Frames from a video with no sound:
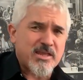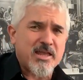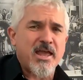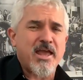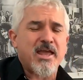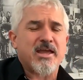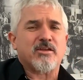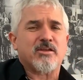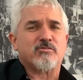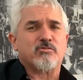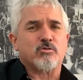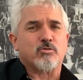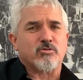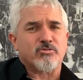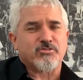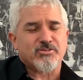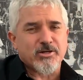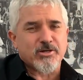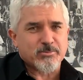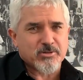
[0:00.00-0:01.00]
and of
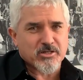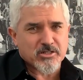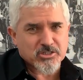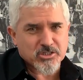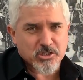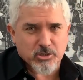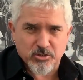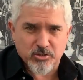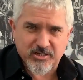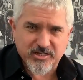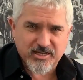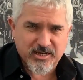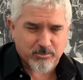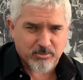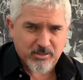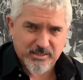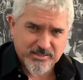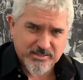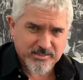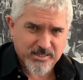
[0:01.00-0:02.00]
course I'm going to show you a
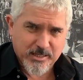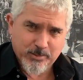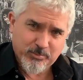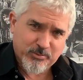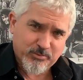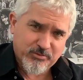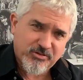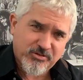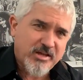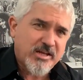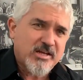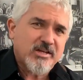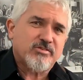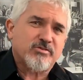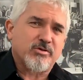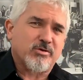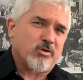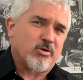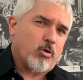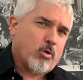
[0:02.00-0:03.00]
couple examples
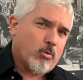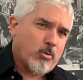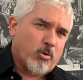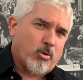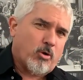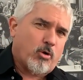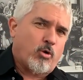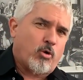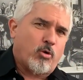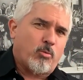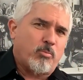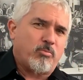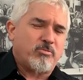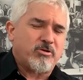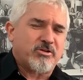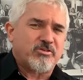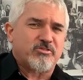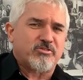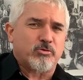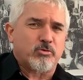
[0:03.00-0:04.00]
so it all
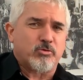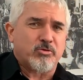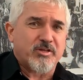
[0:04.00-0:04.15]
brings it all